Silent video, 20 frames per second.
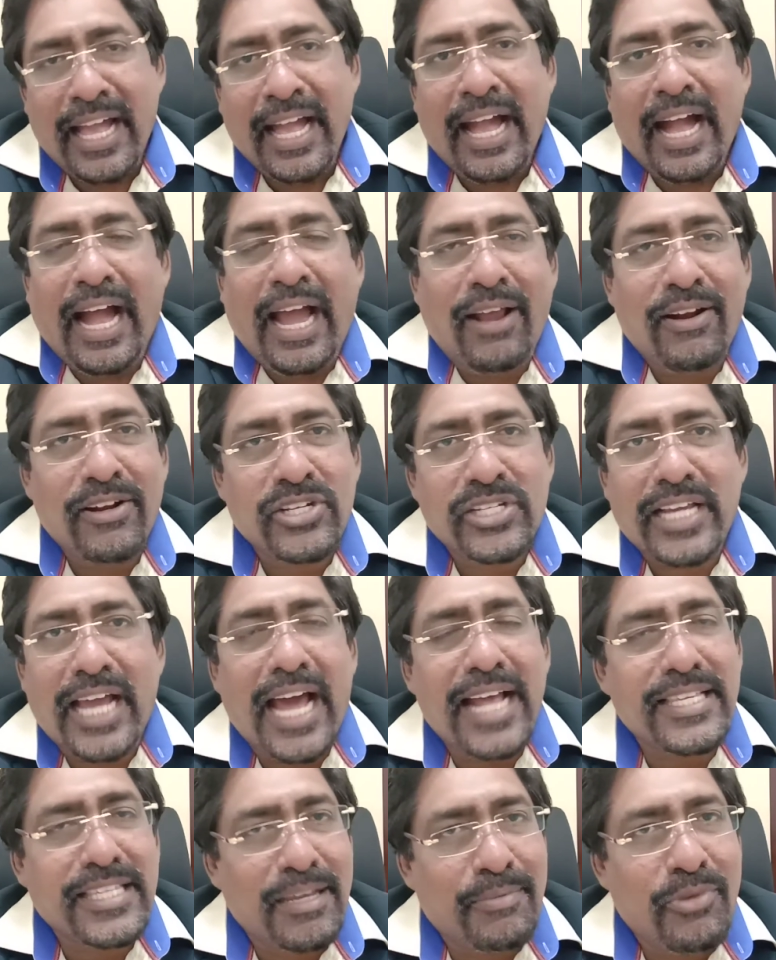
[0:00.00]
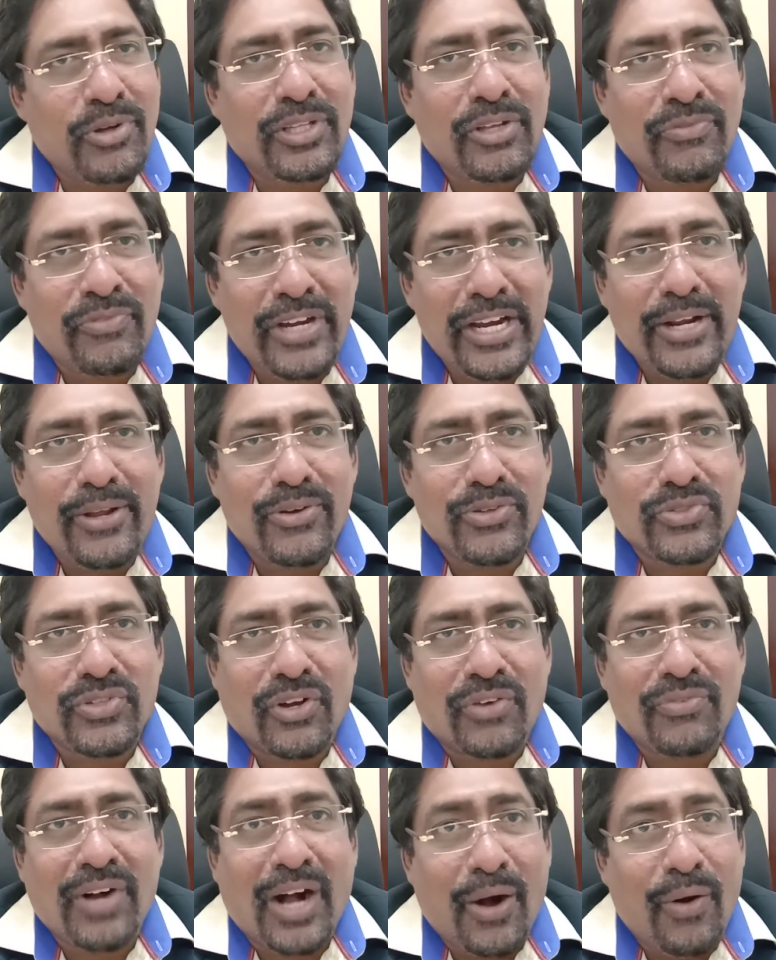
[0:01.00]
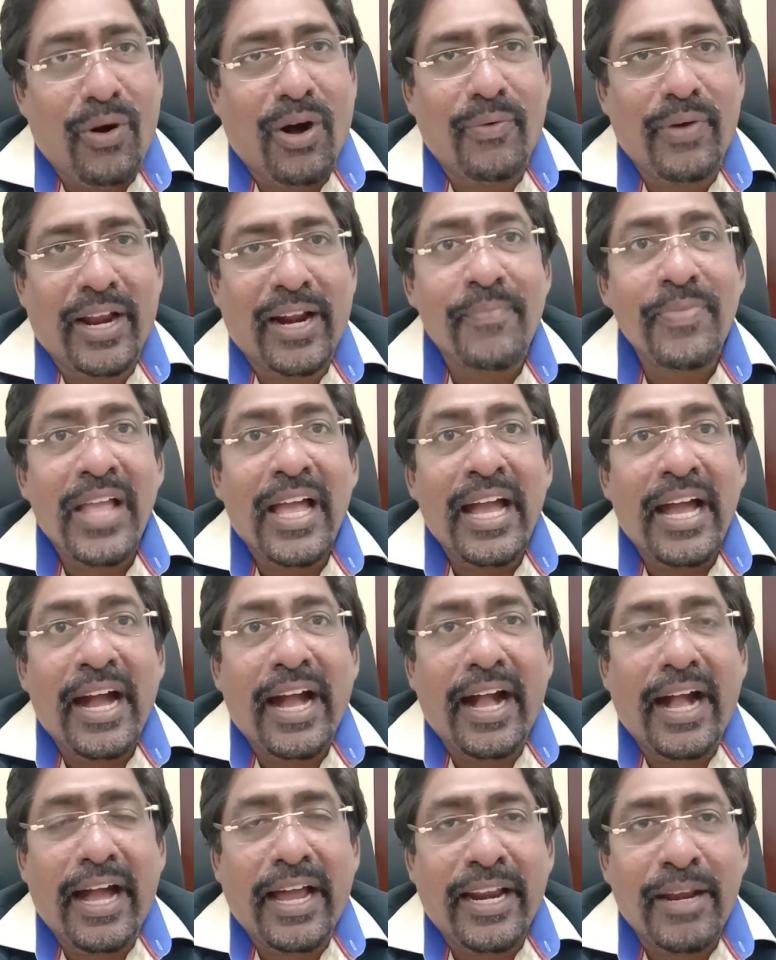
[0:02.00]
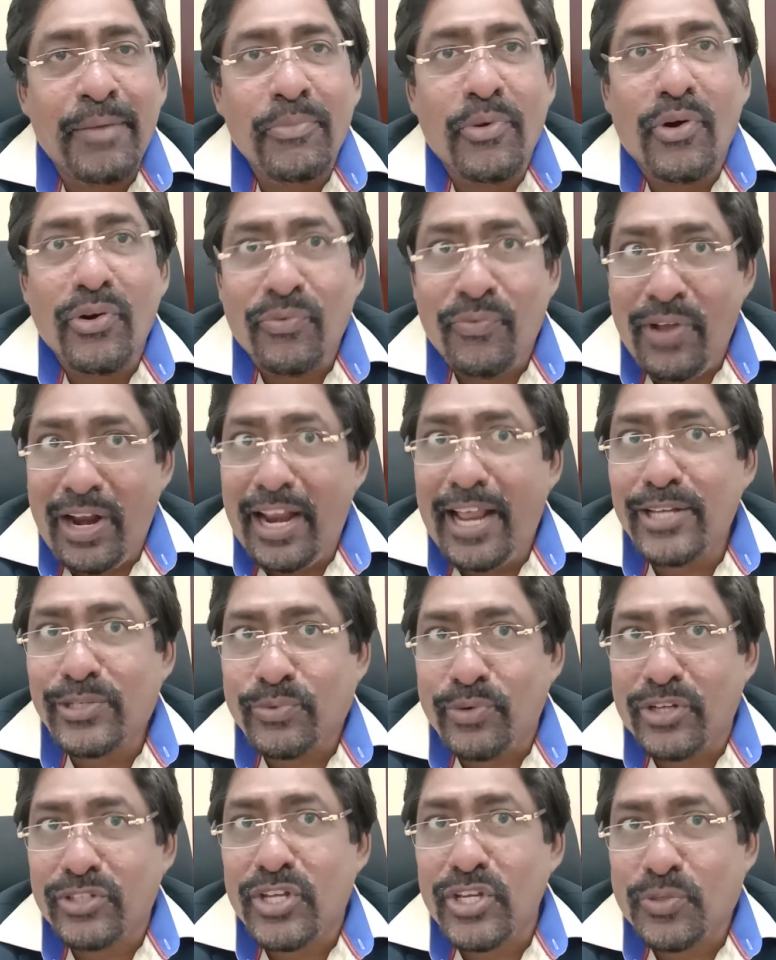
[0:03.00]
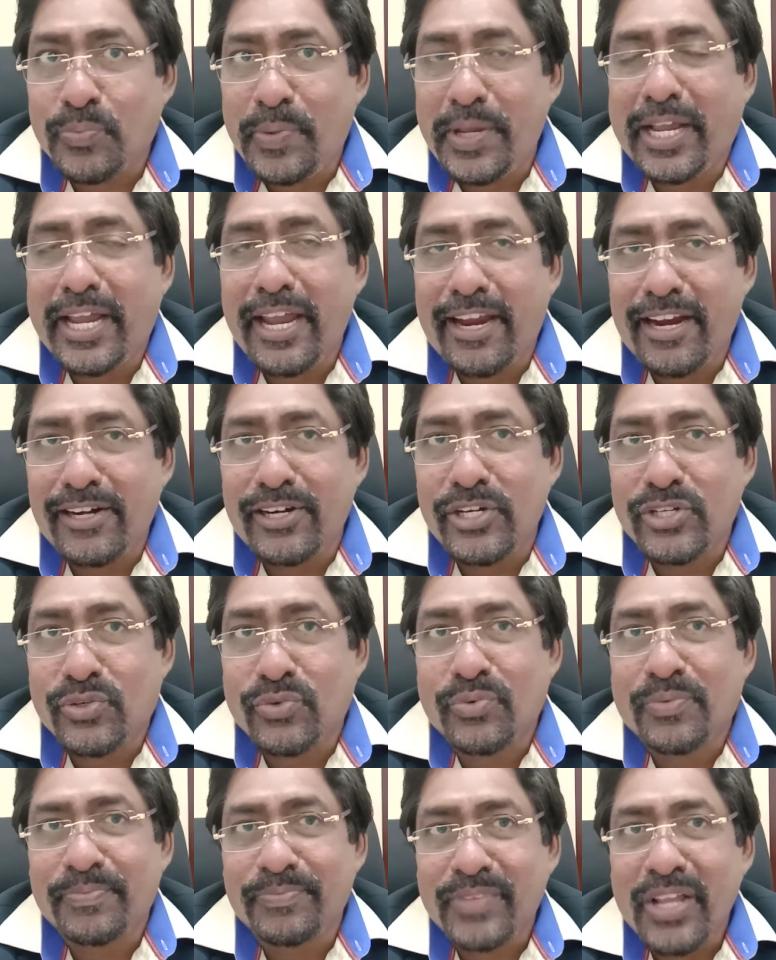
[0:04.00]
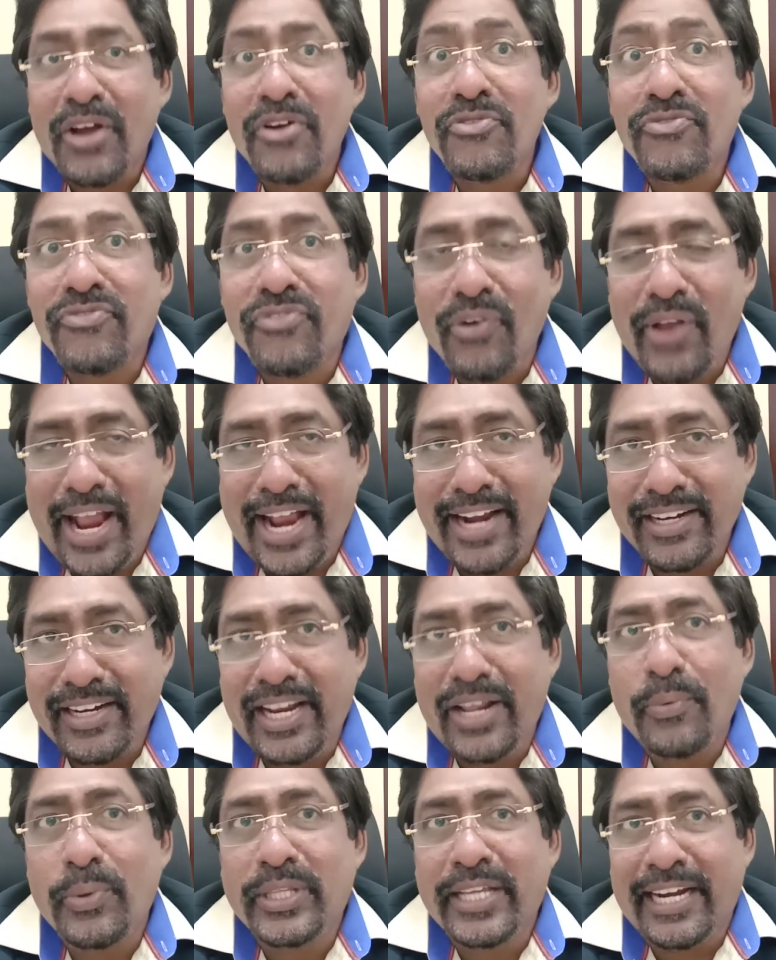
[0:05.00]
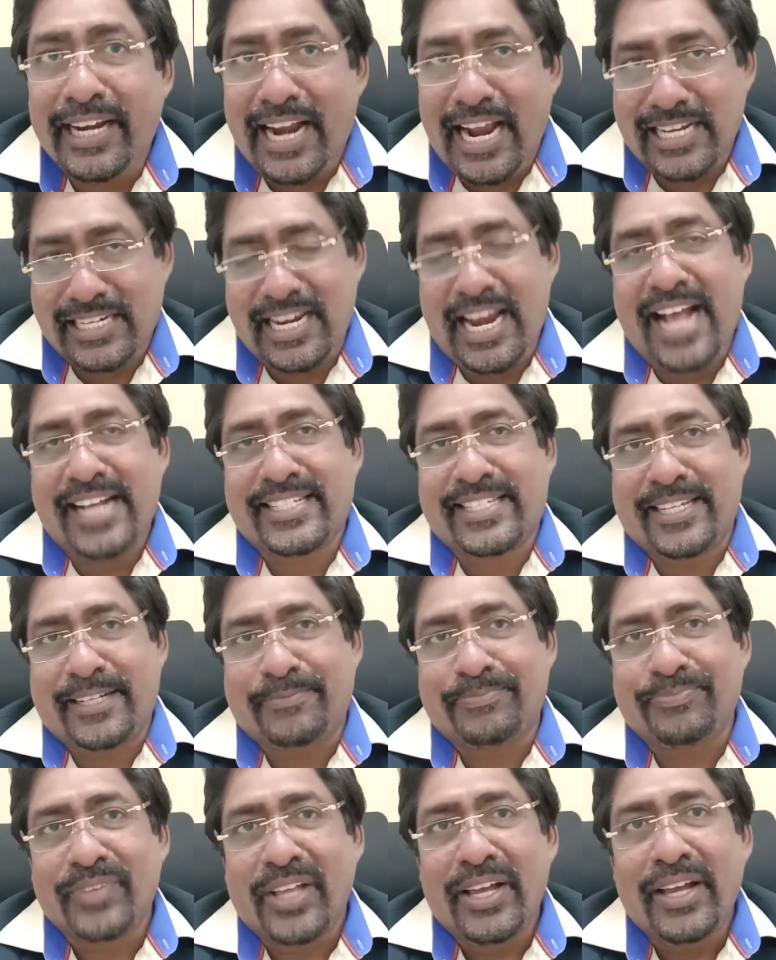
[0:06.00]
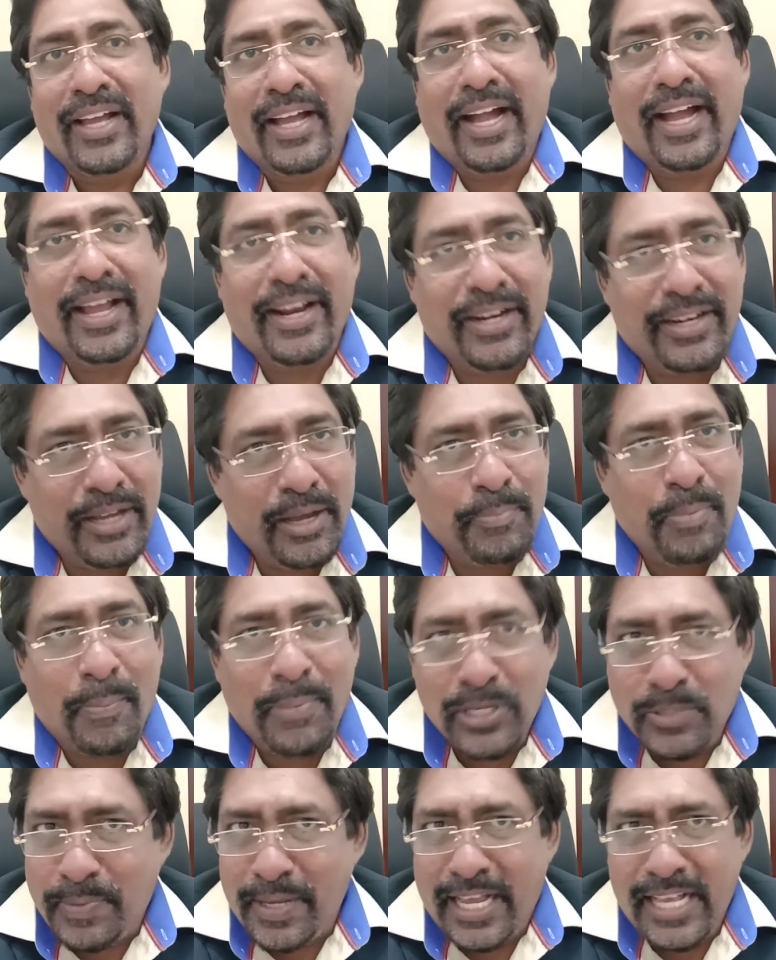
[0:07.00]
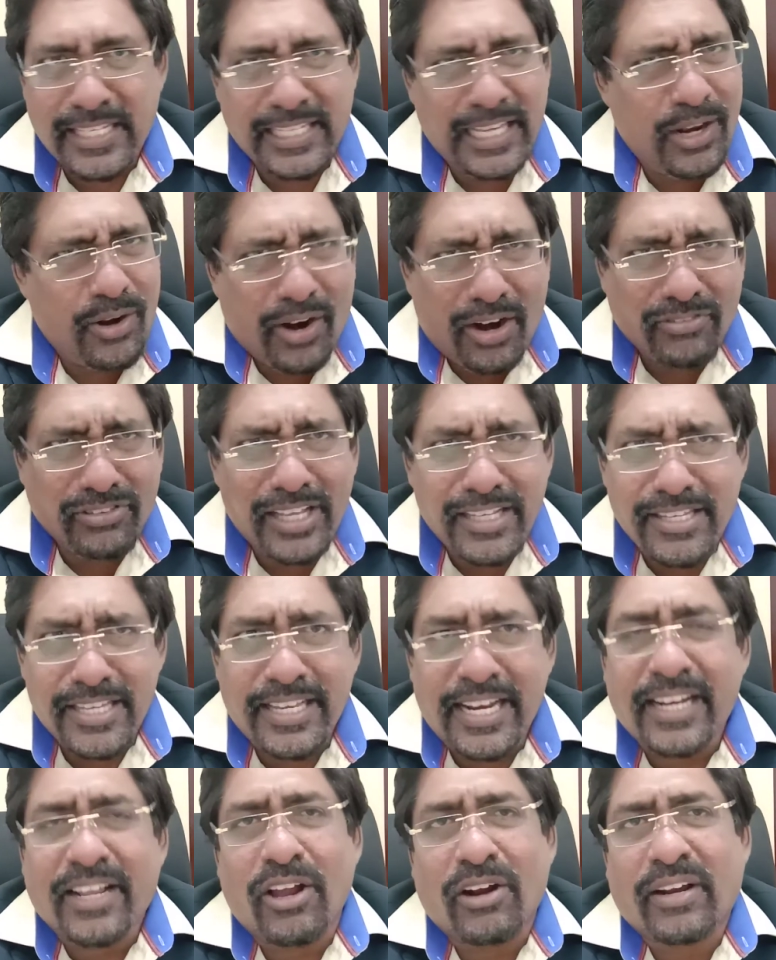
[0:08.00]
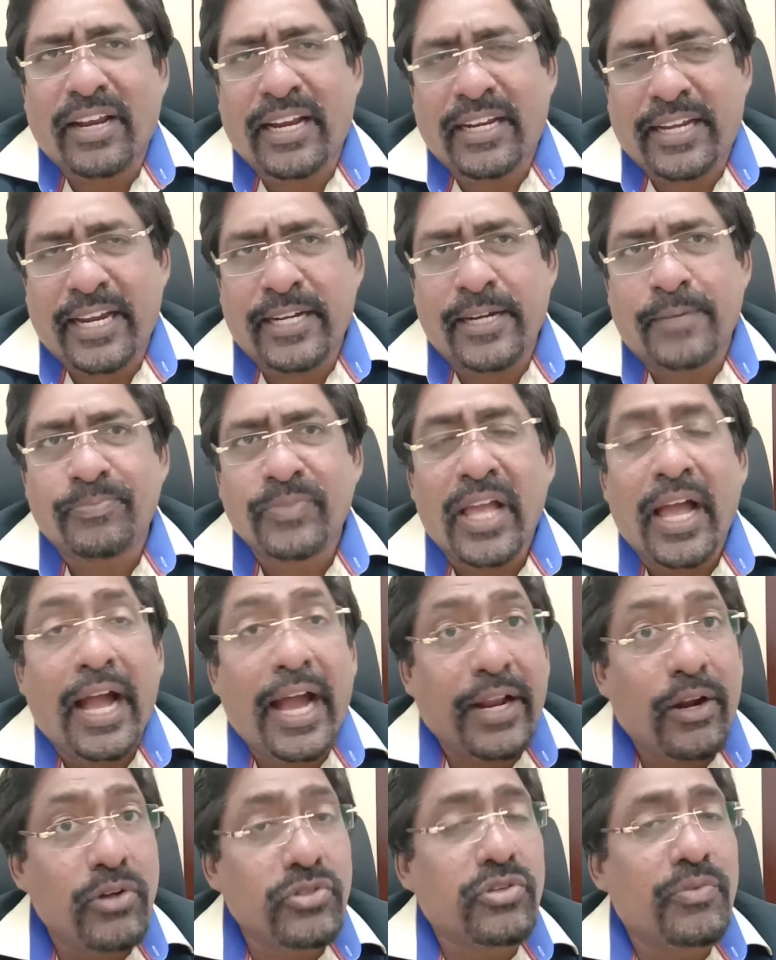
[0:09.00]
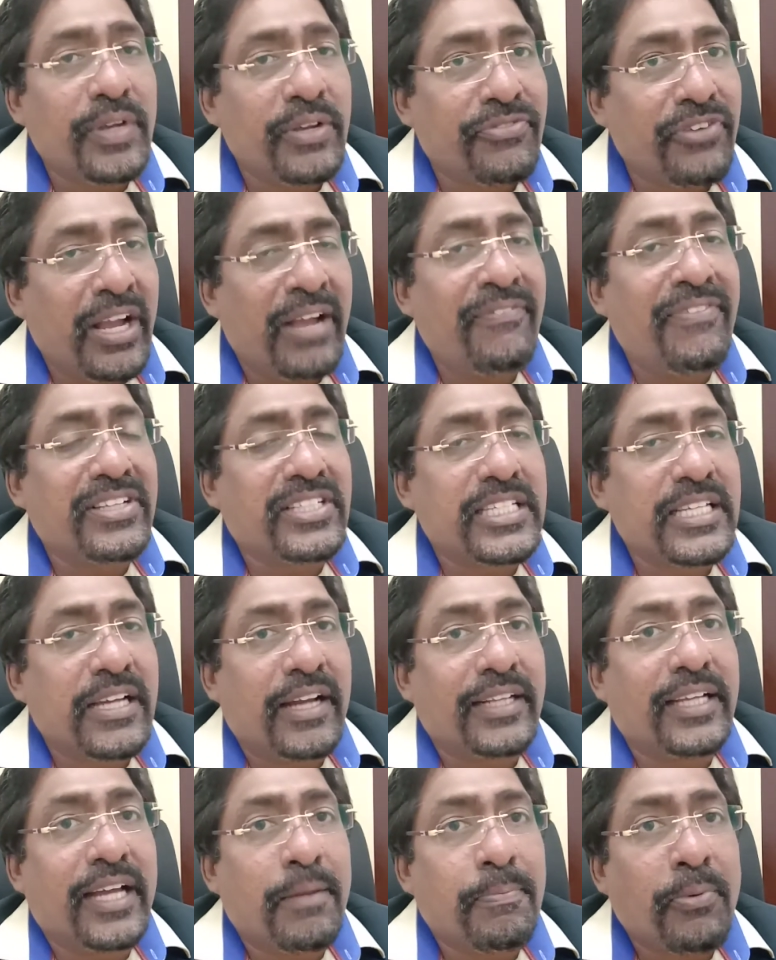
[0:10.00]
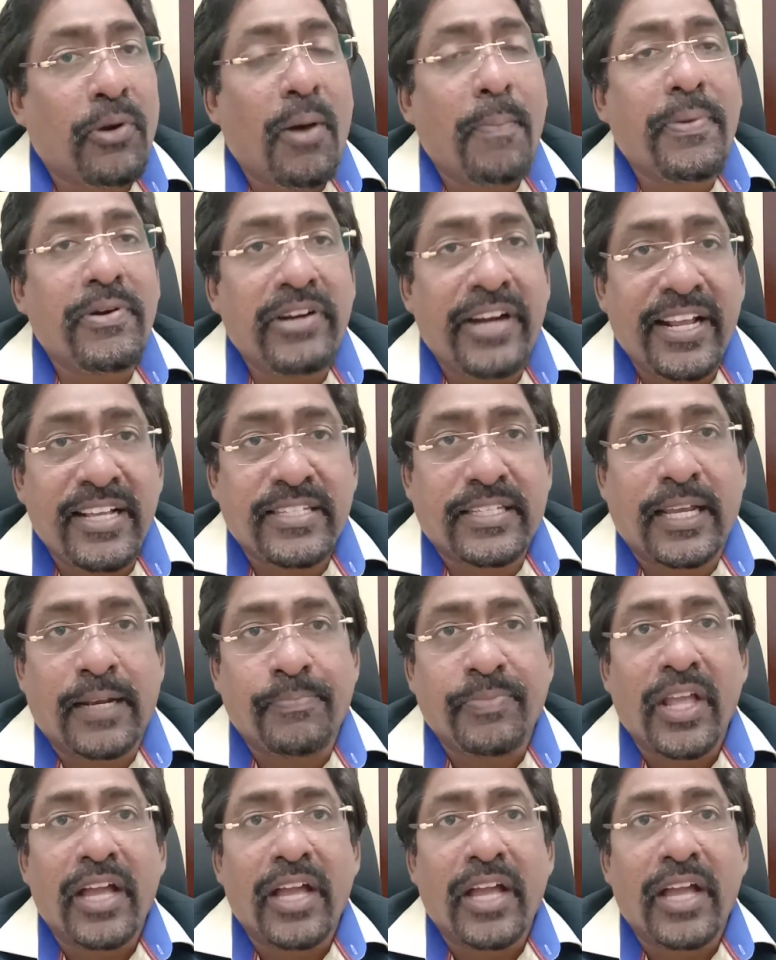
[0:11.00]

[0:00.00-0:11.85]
I'll share some of the videos of how our remote village students are speaking English fluently with international accent, and public speaking skill. A lot of things inculcated, and also we emphasizing on the proper reading skill